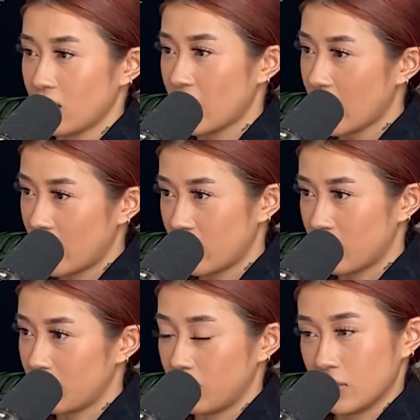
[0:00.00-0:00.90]

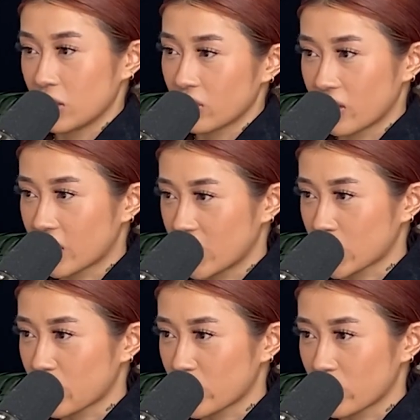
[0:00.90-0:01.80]
and milk their
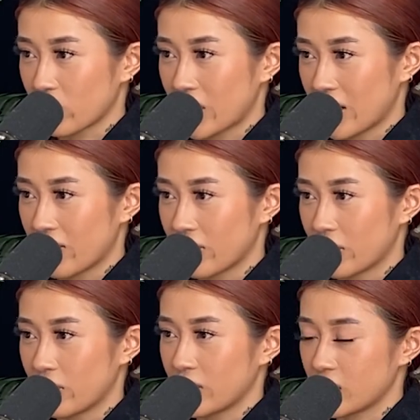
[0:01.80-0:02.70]
customers or
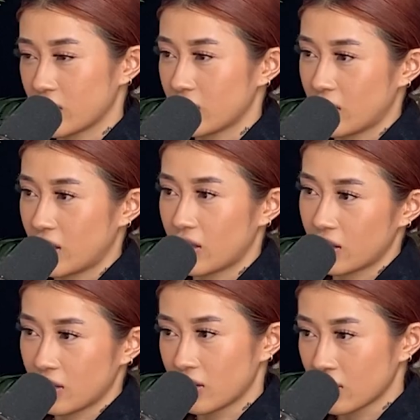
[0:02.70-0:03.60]
whatever, or just
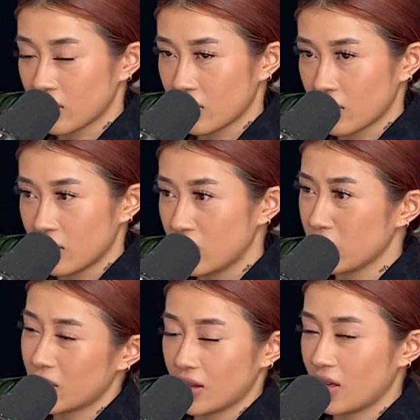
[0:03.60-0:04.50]
like do
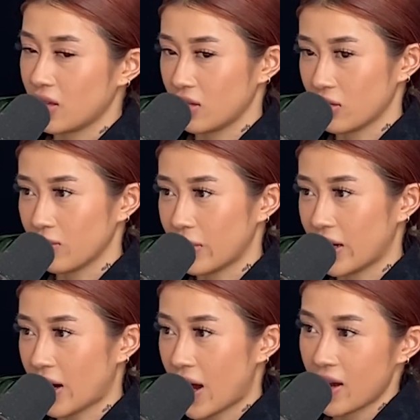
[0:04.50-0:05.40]
what they do.
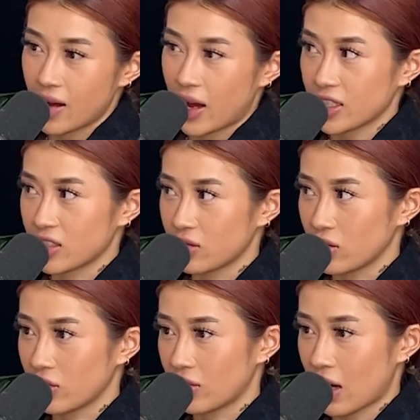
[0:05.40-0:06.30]
But I just
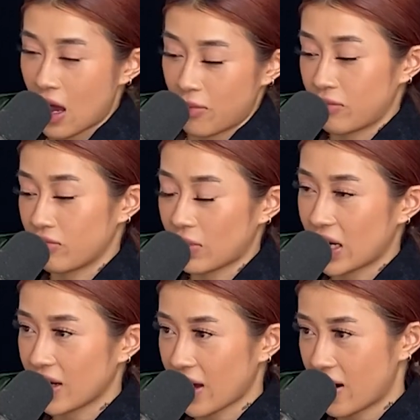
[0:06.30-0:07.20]
do a
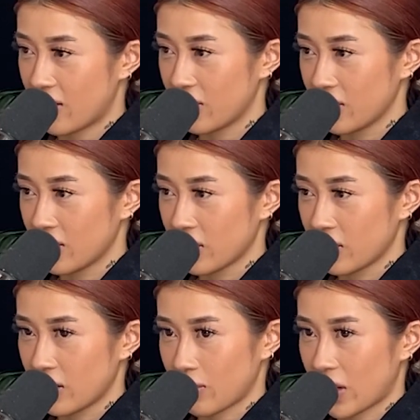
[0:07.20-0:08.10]
main account
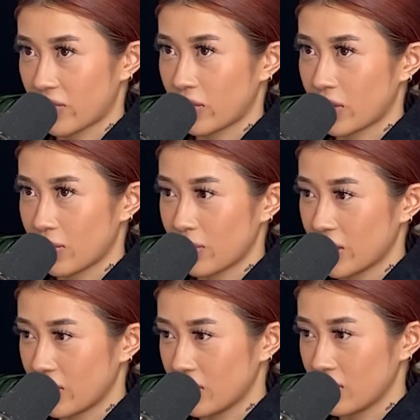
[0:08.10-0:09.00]
and my phone
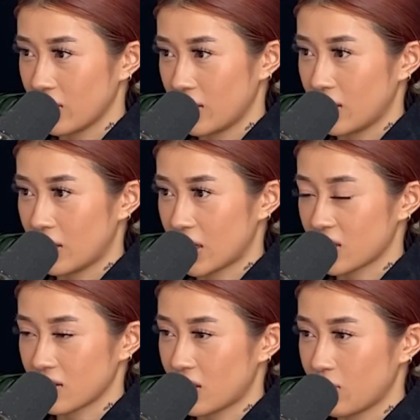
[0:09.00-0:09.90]
number, and then I
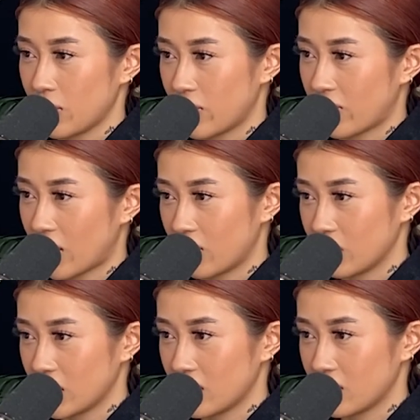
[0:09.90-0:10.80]
just let people follow
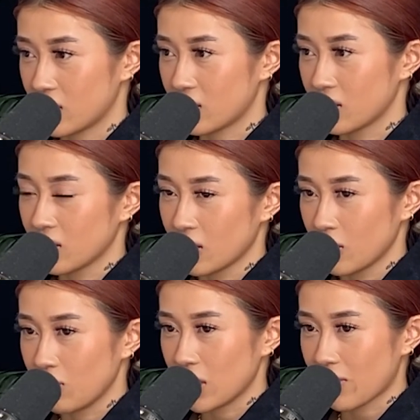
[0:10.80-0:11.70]
me and just
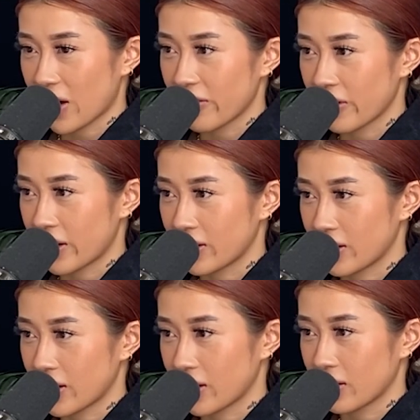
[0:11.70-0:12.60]
be my fan.
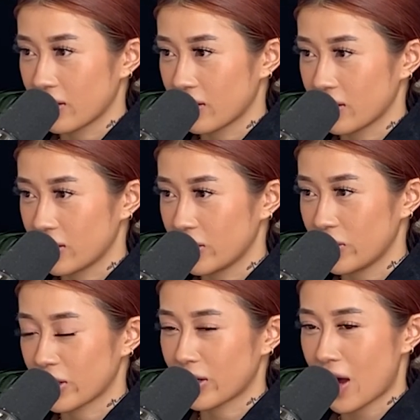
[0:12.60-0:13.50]
Like, you
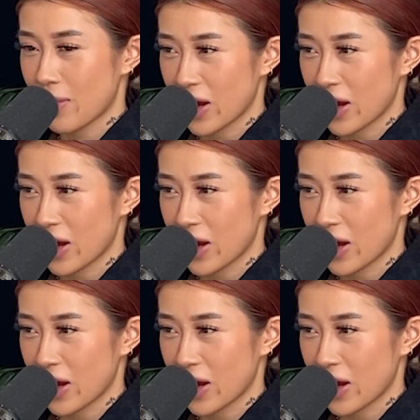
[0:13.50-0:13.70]
are not my